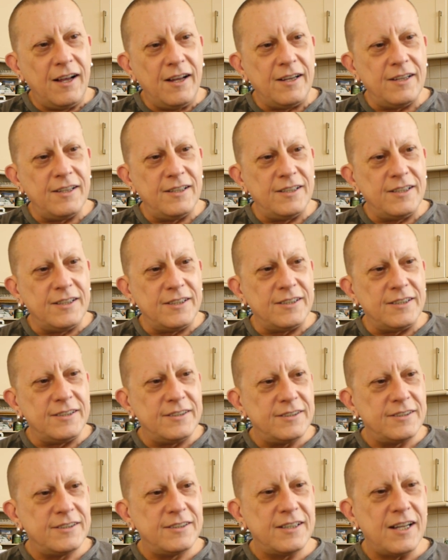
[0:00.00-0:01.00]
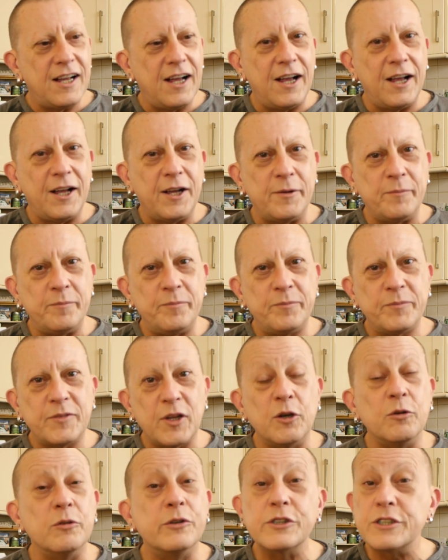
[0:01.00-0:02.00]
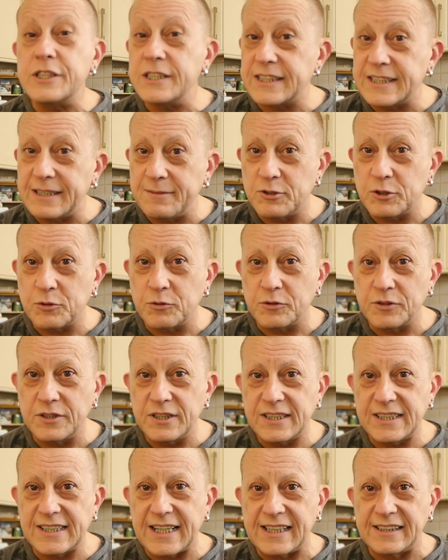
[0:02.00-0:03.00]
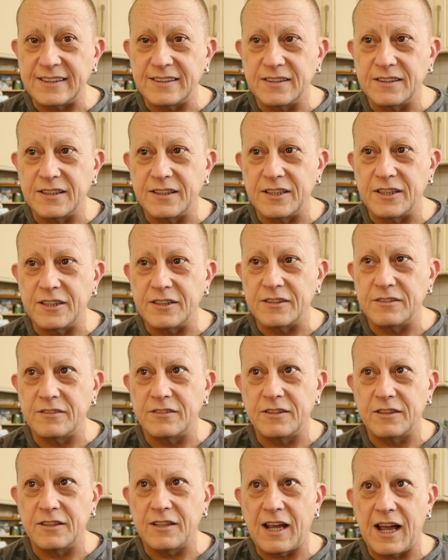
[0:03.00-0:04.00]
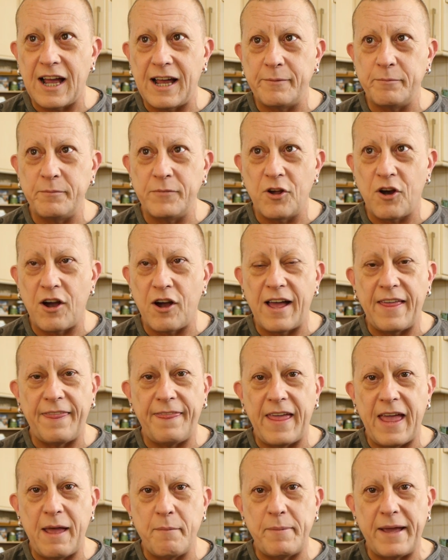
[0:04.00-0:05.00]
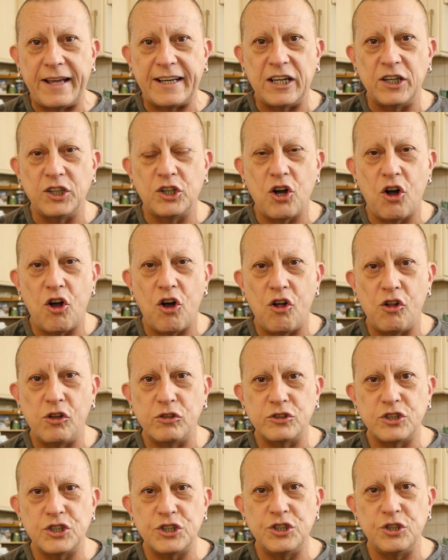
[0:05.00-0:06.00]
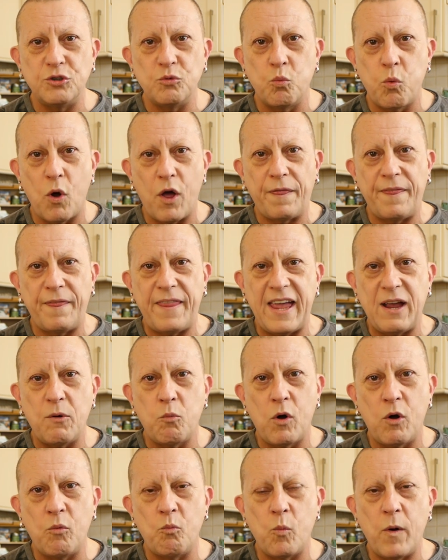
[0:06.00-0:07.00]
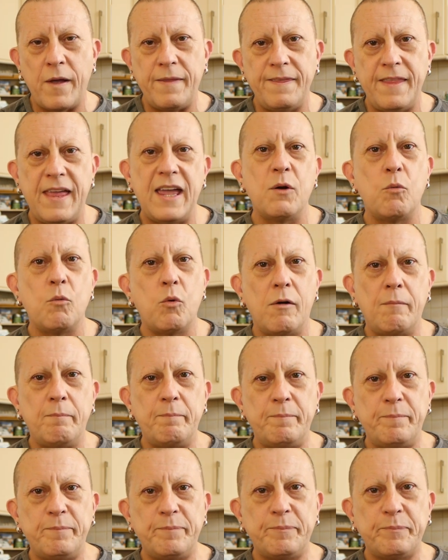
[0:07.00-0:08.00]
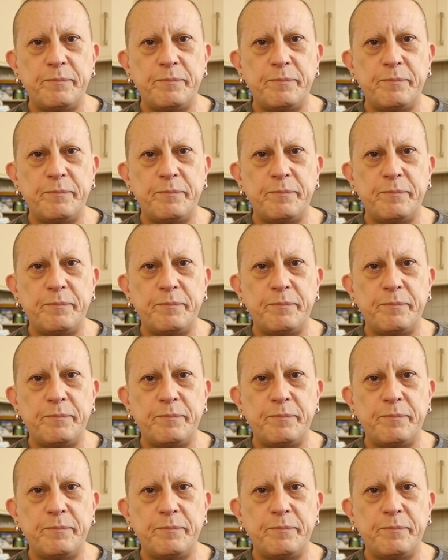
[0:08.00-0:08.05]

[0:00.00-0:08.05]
um, who doesn't seem to understand that I'm not at their beck and call to do what they want when they want